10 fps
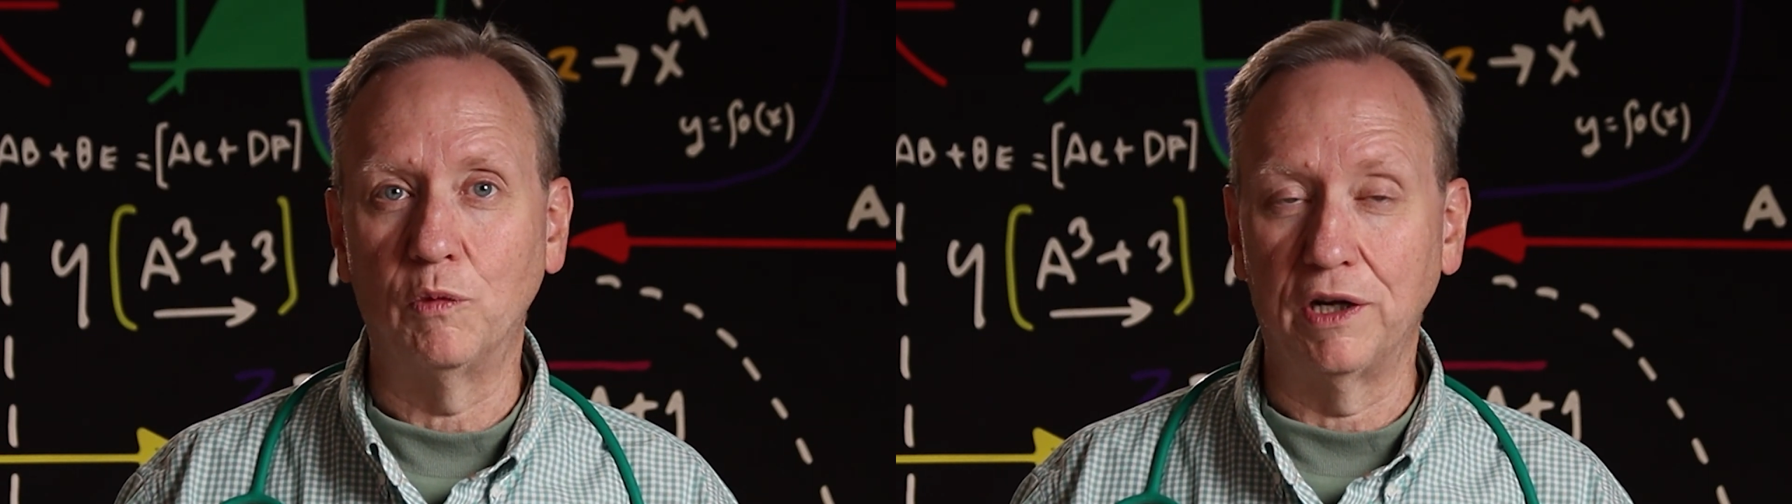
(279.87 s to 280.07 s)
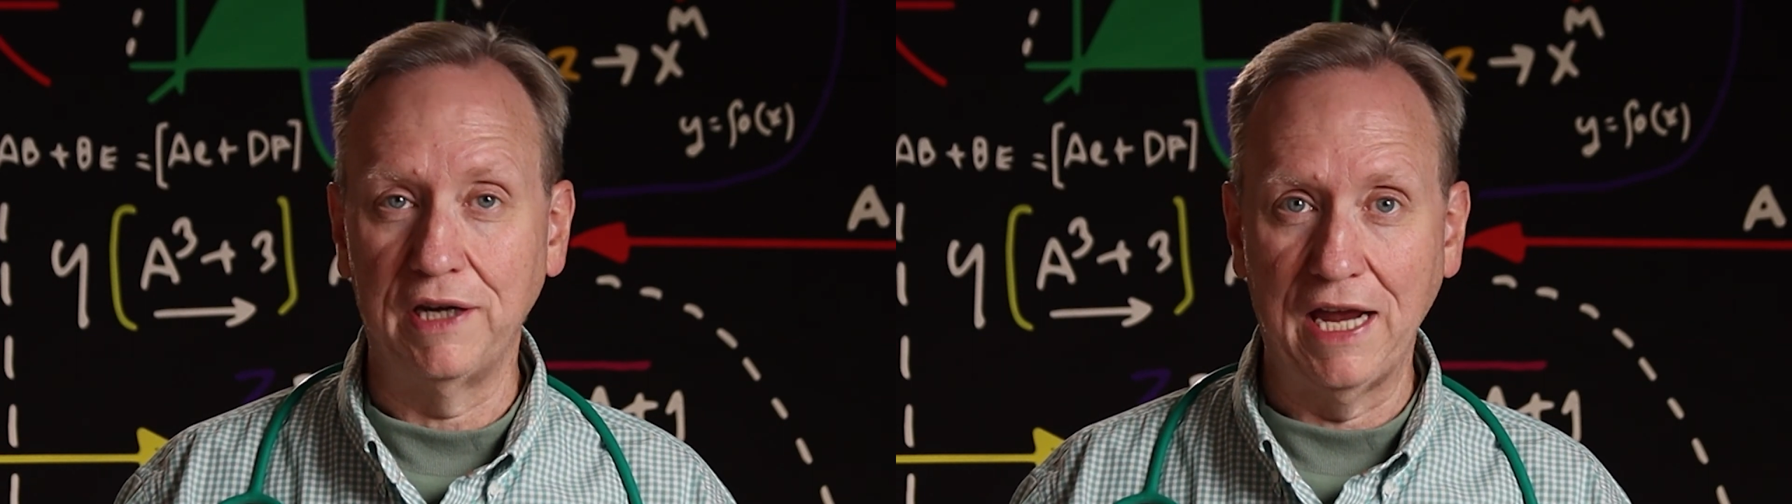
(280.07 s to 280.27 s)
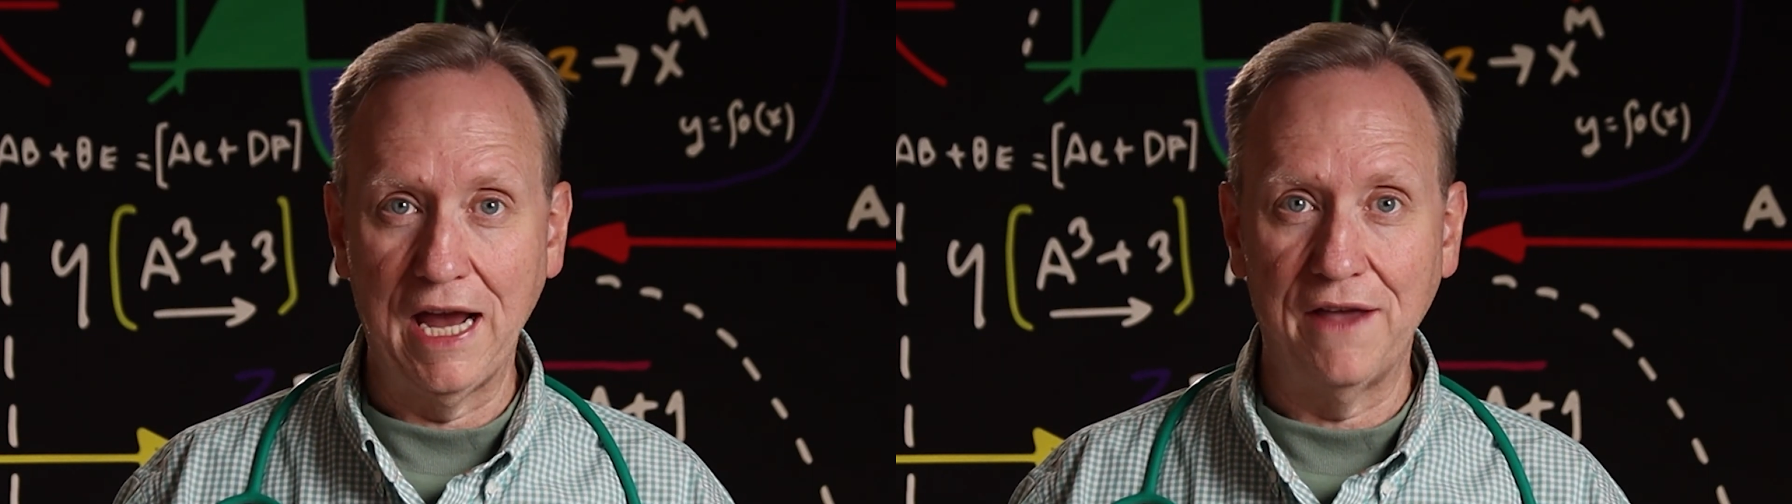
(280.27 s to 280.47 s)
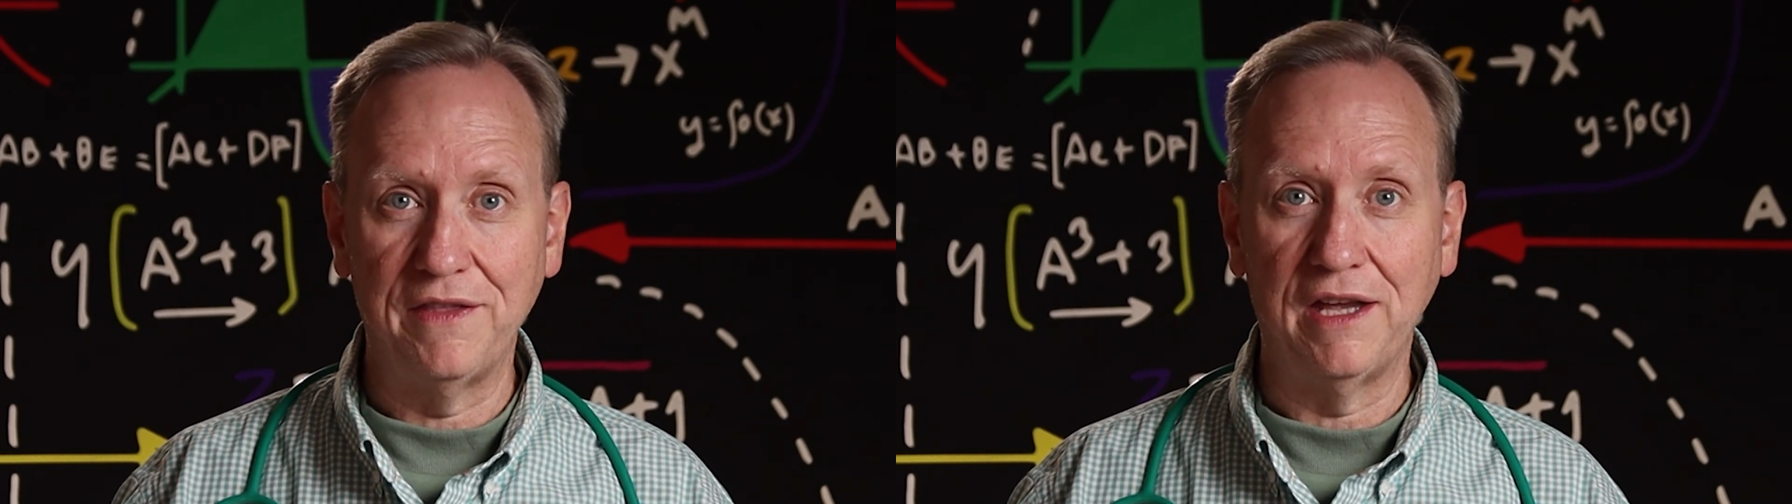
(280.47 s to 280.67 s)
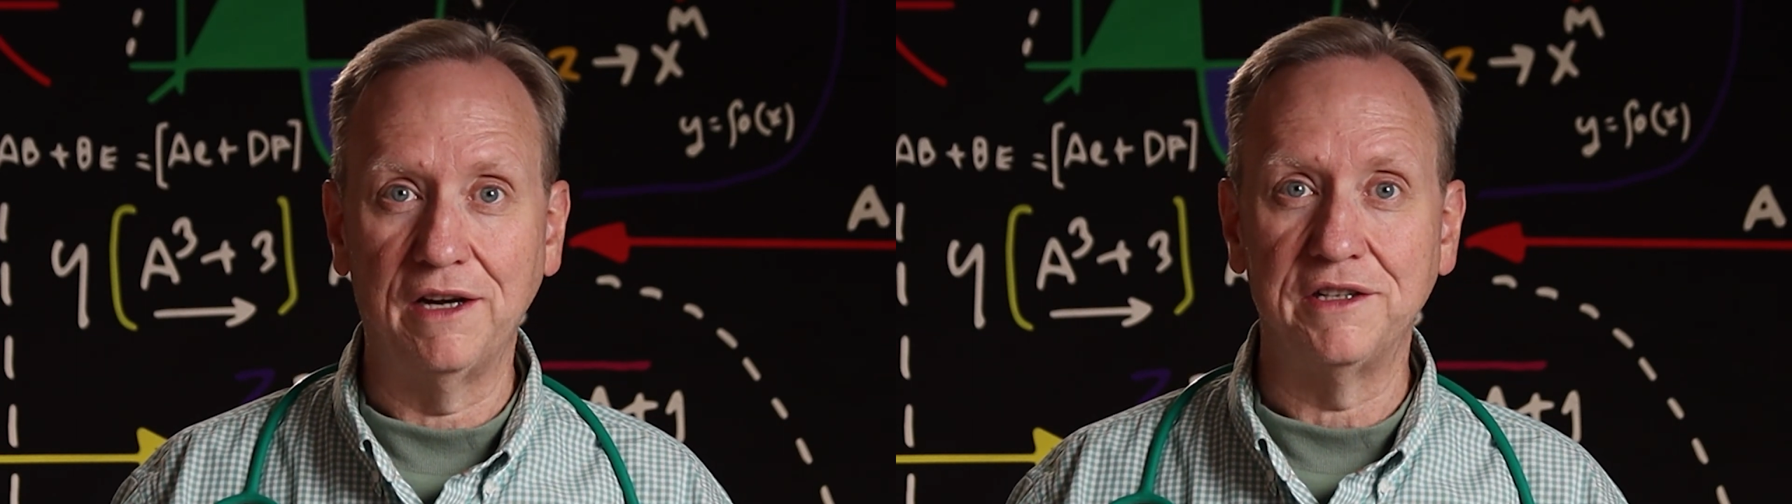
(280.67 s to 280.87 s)
We're going to add
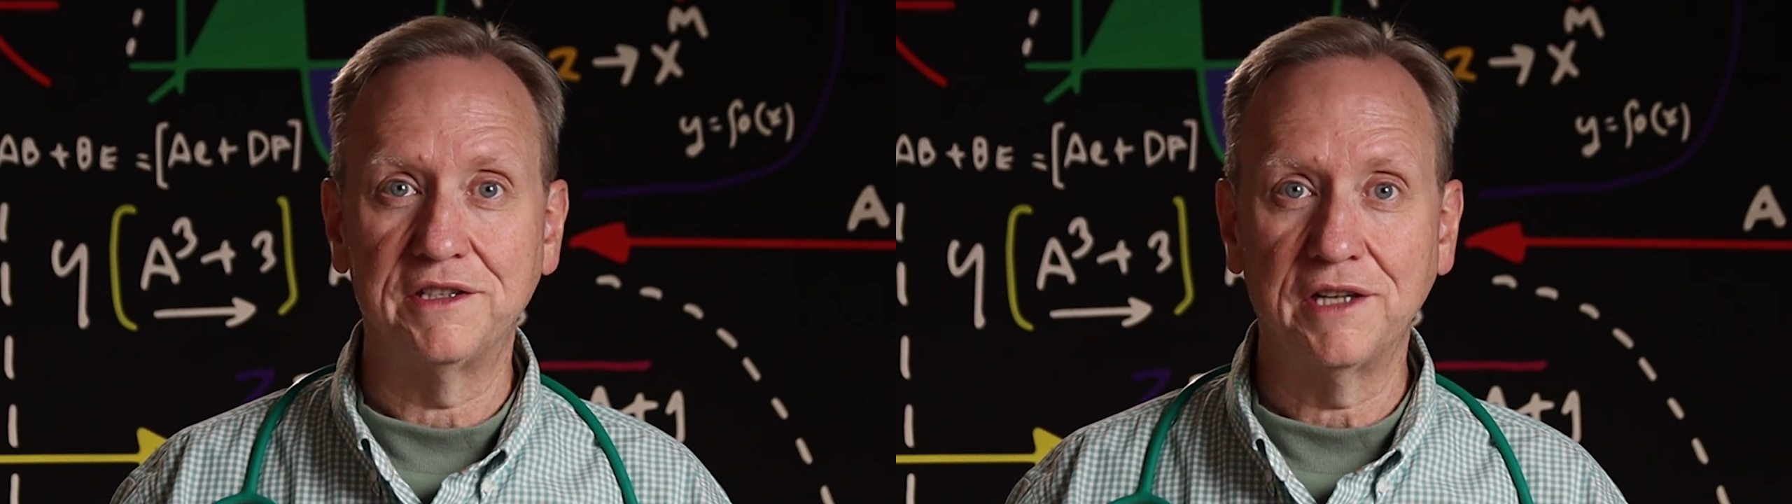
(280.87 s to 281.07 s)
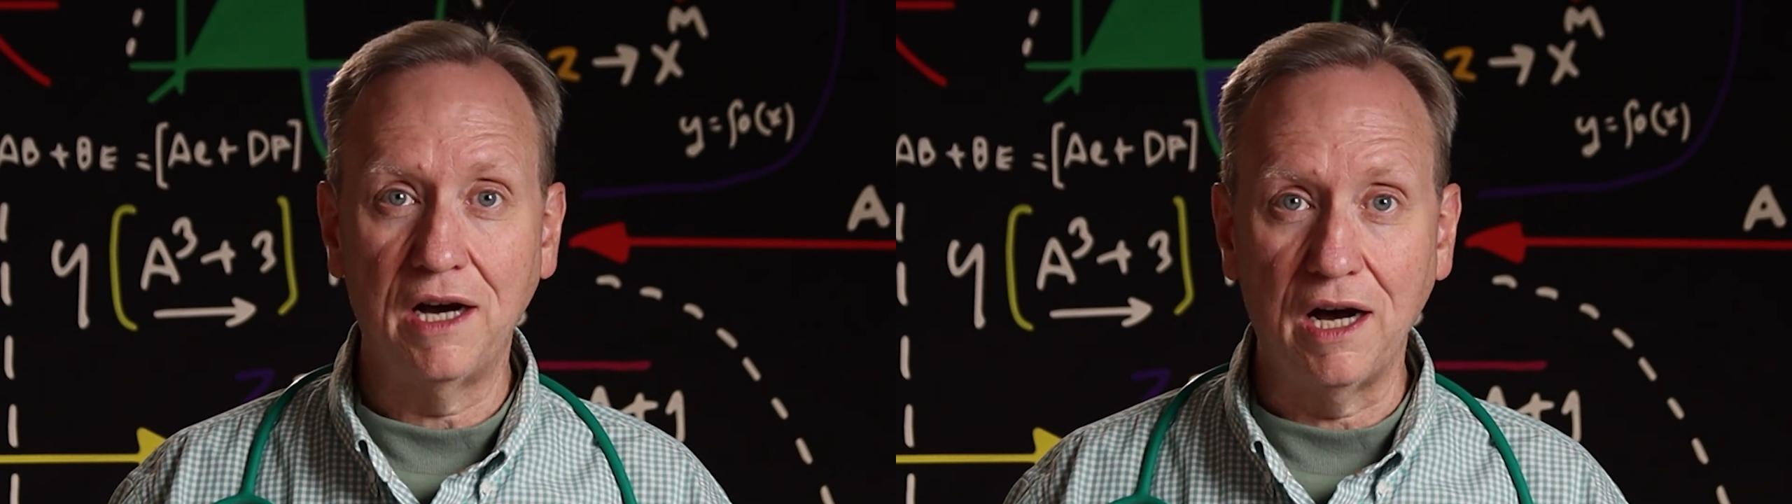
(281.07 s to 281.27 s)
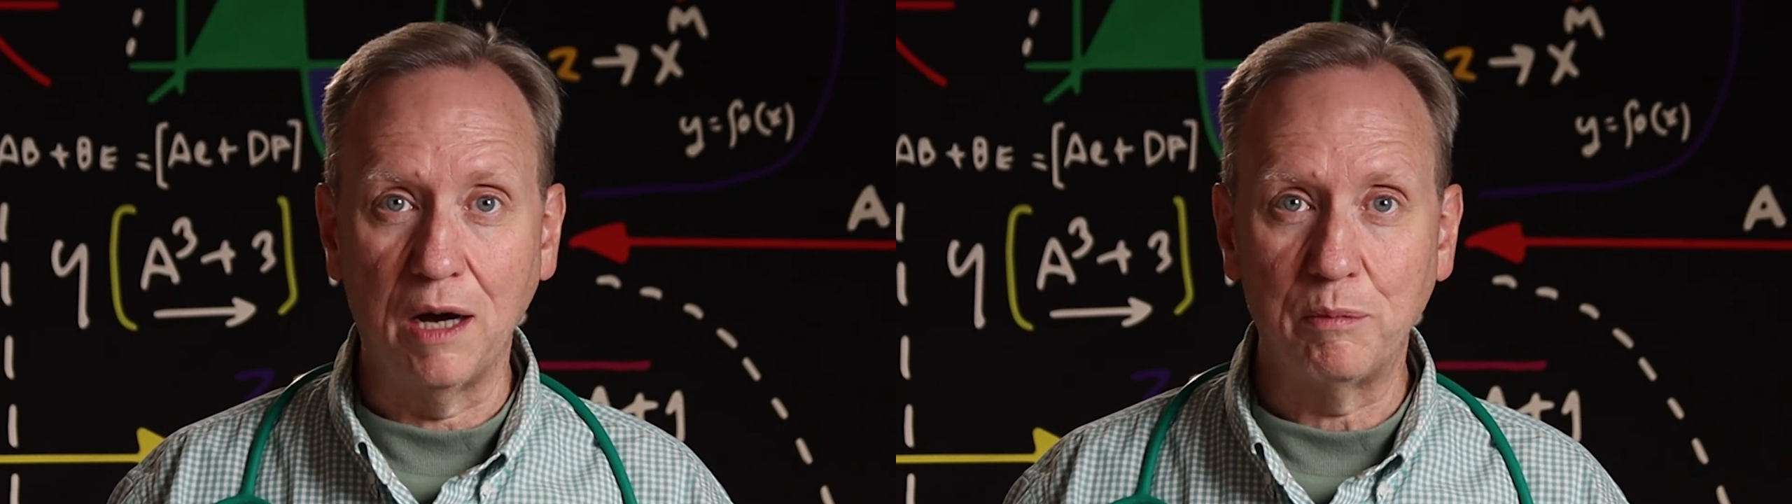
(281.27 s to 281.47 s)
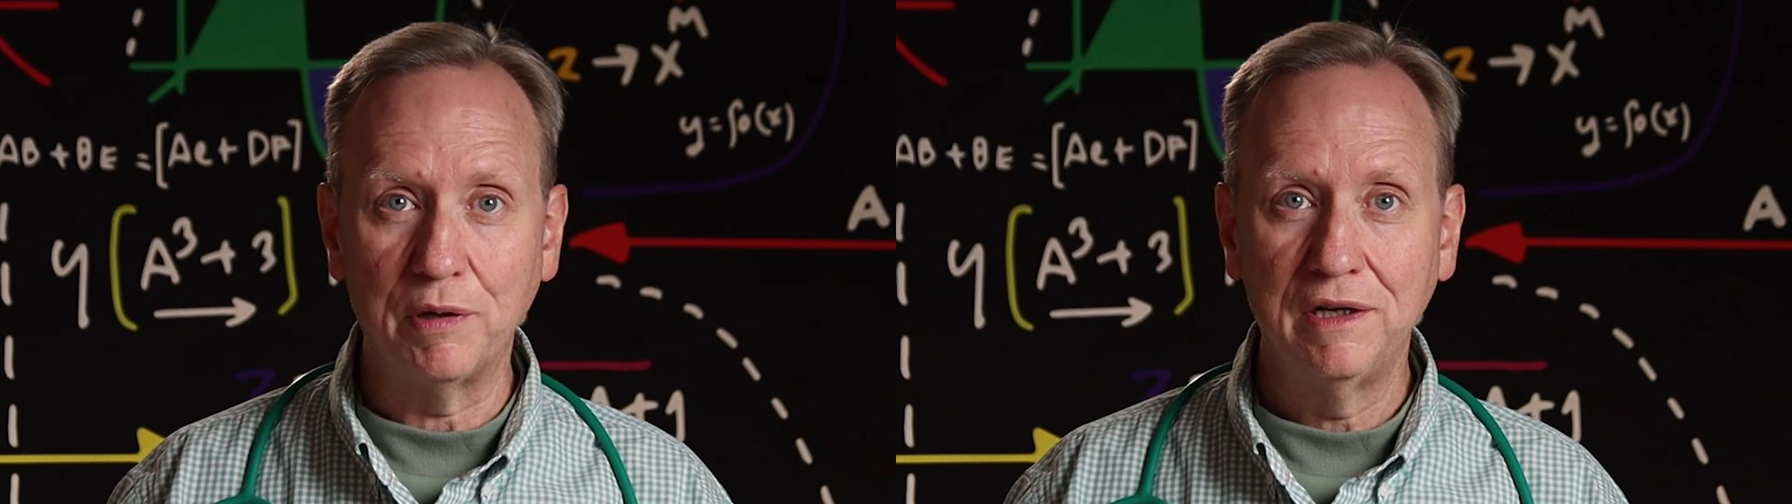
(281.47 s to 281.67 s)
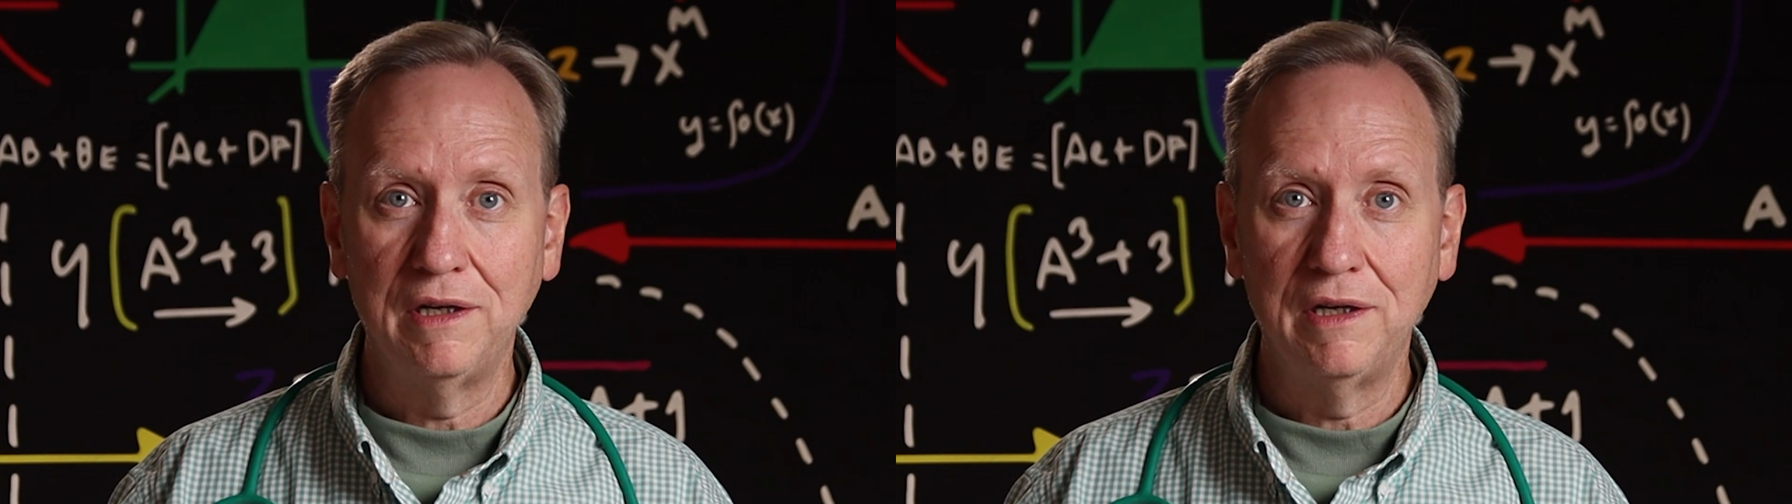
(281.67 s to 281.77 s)
that on top.